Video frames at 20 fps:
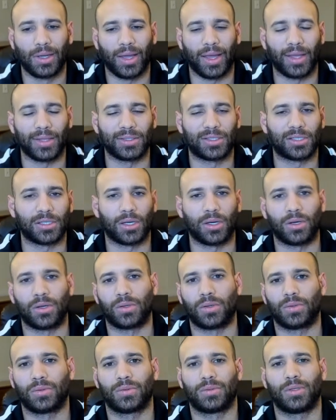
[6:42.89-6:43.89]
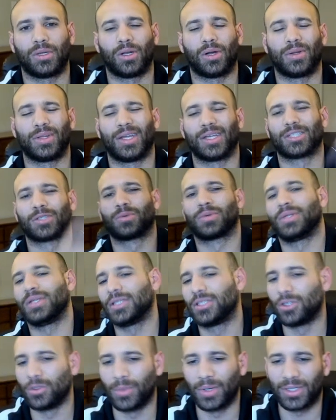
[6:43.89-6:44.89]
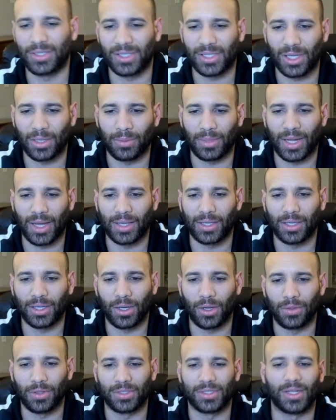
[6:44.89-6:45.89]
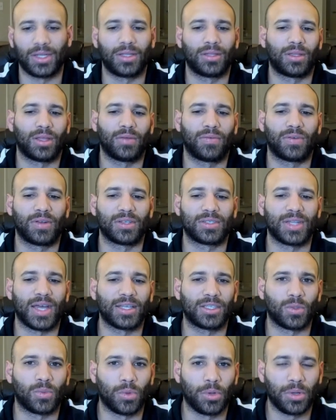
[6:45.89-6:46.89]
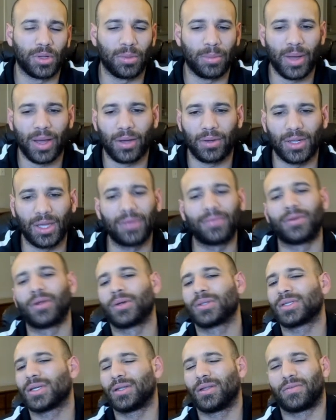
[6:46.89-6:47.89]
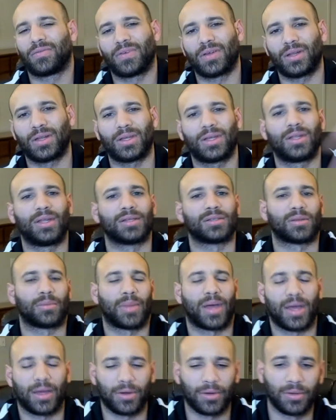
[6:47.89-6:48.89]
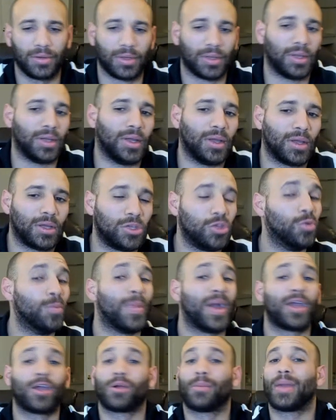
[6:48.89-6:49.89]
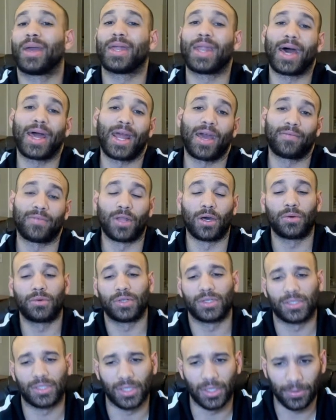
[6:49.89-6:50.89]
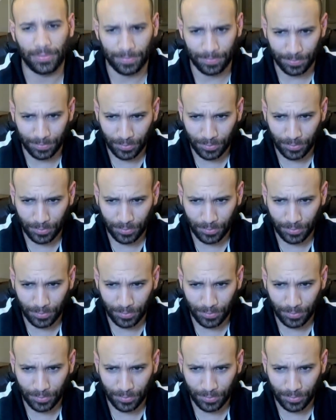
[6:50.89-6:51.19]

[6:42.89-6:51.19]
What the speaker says: And so, you know, it doesn't really too much seem like, you know, there's anything for this knight to worry about. Even though it's undefended, it doesn't matter. You may or may not have noticed it.